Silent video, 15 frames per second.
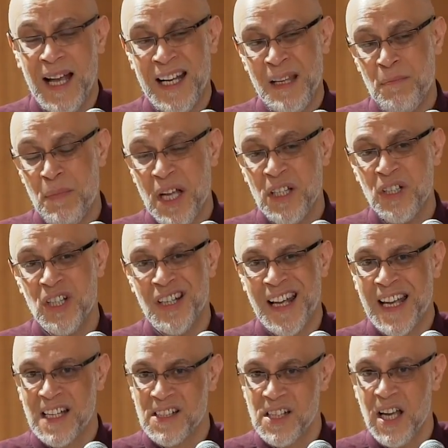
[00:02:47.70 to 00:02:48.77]
and he mentioned
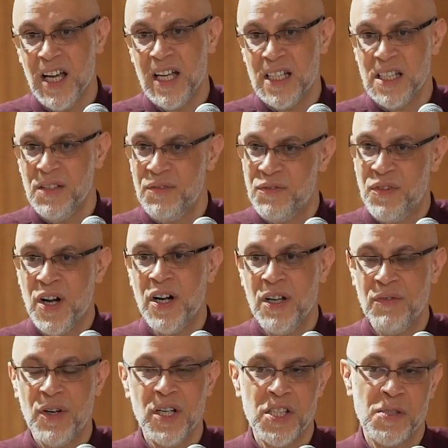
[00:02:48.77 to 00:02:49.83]
anxiety
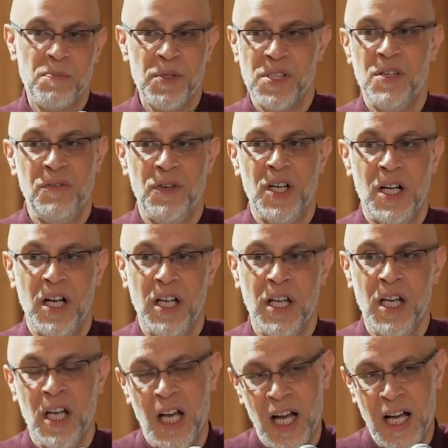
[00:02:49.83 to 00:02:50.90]
very, very specifically.
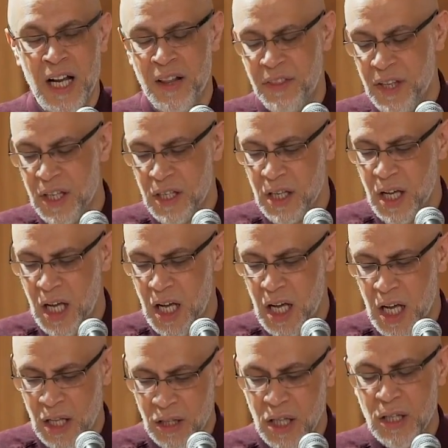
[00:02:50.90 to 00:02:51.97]
And I think
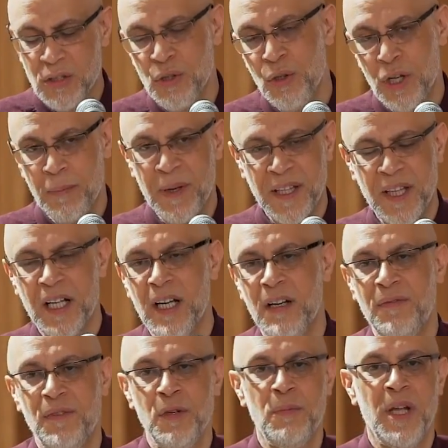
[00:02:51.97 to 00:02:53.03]
I'll talk about that in
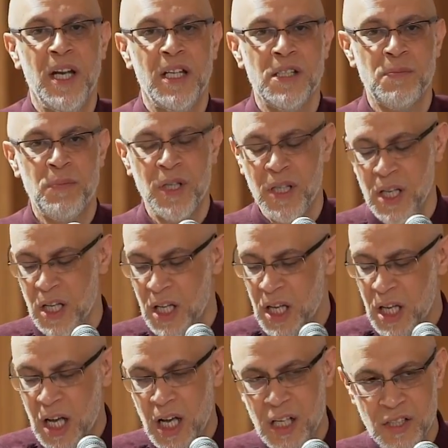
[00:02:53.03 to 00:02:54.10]
a few minutes. But
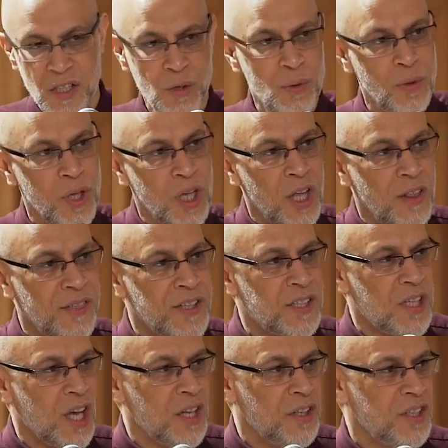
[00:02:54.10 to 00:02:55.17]
so
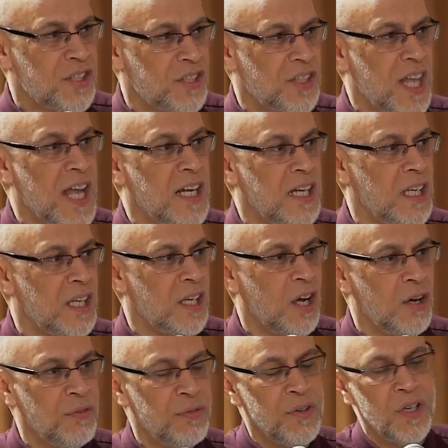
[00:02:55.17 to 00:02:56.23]
this understanding
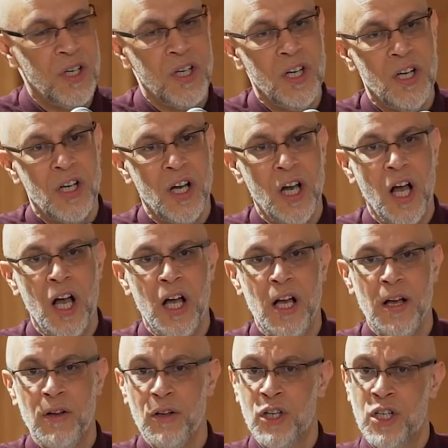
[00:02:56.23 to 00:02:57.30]
of
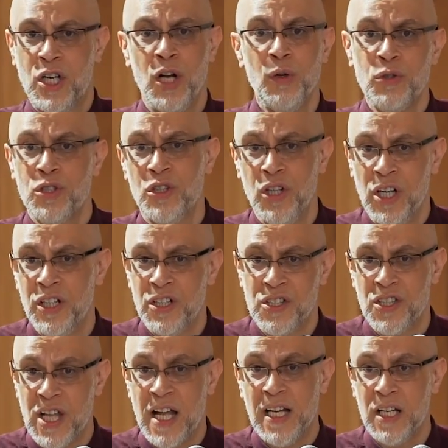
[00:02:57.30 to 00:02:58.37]
cultural
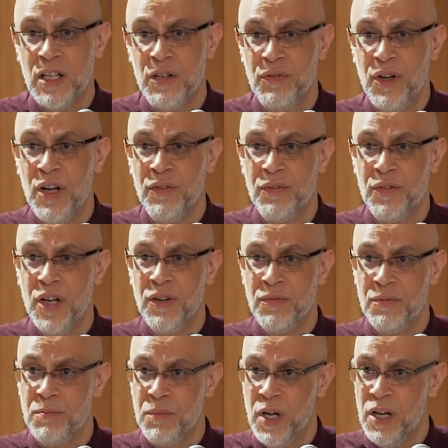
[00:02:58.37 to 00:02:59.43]
understanding
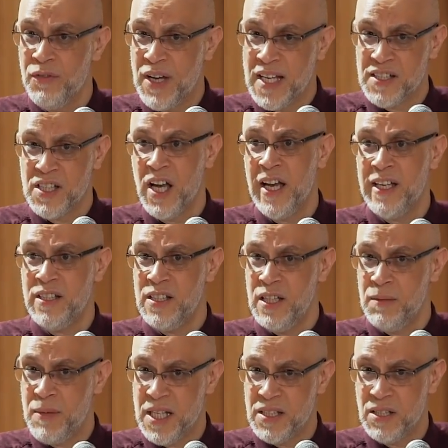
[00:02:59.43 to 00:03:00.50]
of anxiety
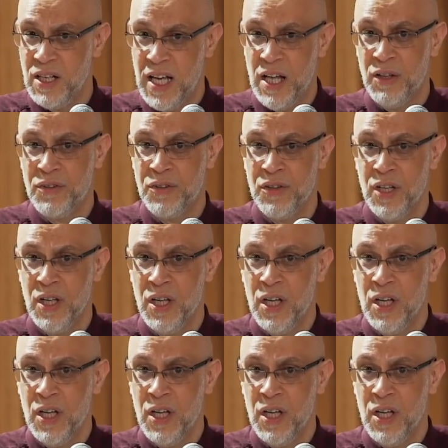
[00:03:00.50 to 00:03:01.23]
and mental health